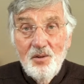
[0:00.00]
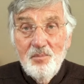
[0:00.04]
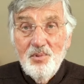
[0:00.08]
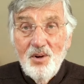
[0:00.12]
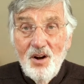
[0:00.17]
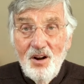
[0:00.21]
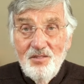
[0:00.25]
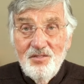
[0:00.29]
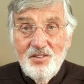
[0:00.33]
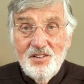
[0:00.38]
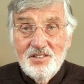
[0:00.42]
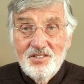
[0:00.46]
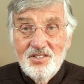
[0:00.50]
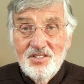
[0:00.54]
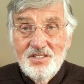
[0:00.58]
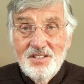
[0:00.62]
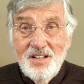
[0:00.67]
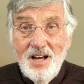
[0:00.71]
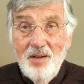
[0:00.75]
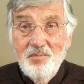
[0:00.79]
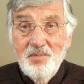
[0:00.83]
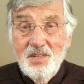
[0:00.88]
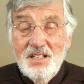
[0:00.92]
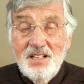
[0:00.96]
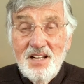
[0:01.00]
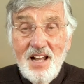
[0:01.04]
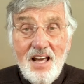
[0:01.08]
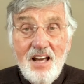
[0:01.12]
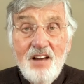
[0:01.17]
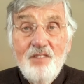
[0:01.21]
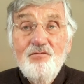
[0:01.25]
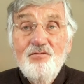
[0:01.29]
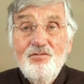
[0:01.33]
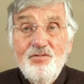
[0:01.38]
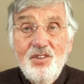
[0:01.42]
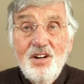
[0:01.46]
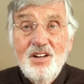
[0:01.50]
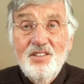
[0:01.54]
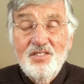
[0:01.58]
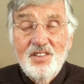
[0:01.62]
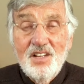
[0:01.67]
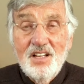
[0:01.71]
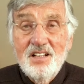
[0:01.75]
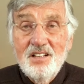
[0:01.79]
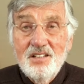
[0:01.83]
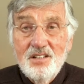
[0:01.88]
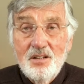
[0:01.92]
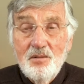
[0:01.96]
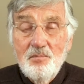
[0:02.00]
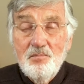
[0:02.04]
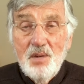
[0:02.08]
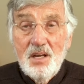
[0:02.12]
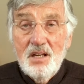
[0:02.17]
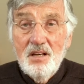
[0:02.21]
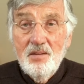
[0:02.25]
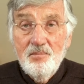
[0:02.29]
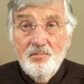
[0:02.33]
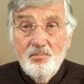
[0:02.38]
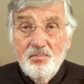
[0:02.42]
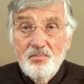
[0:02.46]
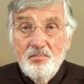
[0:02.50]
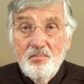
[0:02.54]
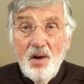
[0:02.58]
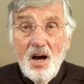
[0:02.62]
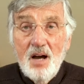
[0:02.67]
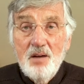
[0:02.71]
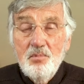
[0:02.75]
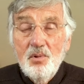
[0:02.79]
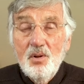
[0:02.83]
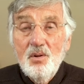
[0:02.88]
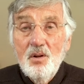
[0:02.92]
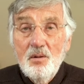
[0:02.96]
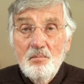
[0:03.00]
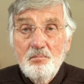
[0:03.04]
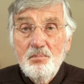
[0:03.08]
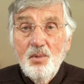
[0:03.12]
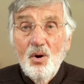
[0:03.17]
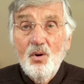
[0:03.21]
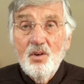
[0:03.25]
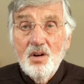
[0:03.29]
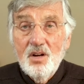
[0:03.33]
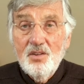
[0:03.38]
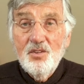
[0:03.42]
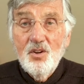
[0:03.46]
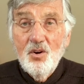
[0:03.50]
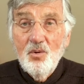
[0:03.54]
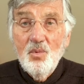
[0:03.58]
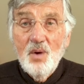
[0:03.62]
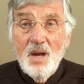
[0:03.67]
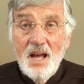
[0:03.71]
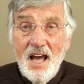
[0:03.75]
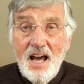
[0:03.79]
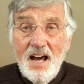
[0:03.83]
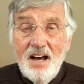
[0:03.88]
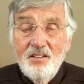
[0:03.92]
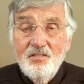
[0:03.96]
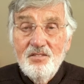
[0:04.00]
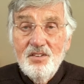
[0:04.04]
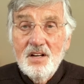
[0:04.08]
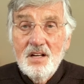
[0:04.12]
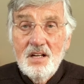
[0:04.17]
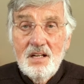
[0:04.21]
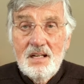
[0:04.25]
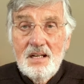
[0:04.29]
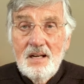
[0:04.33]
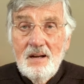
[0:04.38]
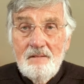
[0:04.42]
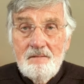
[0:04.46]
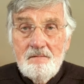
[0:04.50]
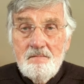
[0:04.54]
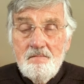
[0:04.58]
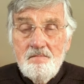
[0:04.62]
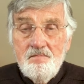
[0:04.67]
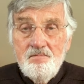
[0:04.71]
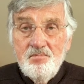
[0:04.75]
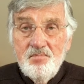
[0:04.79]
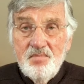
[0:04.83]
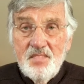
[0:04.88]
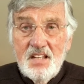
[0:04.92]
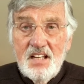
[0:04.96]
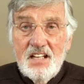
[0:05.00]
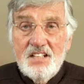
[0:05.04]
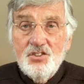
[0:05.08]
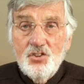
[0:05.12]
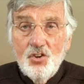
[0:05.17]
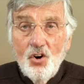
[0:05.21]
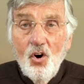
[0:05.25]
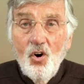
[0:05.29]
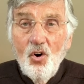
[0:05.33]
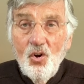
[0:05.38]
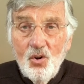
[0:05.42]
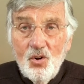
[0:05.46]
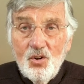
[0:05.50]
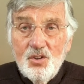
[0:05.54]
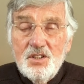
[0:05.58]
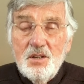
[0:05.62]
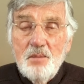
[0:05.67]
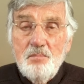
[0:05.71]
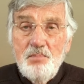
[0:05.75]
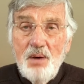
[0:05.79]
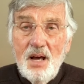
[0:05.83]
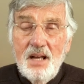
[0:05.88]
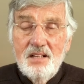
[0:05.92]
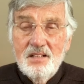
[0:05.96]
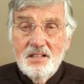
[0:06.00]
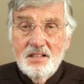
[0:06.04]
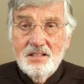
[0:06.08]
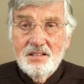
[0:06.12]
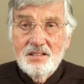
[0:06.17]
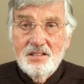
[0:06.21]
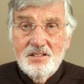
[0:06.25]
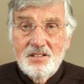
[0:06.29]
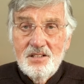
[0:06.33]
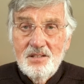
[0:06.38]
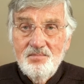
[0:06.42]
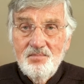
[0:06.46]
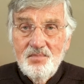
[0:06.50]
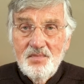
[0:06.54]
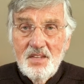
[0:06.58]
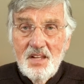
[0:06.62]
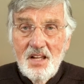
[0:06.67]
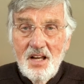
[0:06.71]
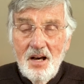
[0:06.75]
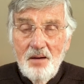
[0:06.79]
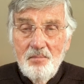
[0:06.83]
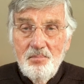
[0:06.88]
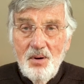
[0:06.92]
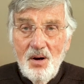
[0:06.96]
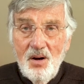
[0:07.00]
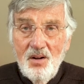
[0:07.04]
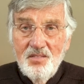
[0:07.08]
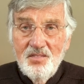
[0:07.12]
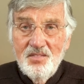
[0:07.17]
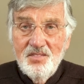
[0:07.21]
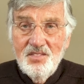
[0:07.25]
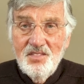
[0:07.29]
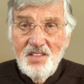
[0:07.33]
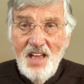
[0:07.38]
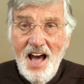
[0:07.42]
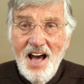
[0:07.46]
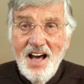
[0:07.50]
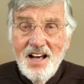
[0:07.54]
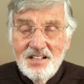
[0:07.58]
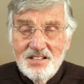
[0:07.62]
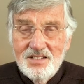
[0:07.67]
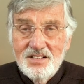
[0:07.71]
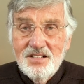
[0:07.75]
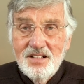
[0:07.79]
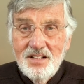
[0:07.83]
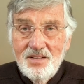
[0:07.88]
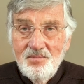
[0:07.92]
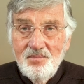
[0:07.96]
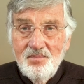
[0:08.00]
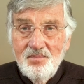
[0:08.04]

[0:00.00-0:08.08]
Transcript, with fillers: the prophets. I mean, everything, the big Bible book that we have, it's all dependent upon that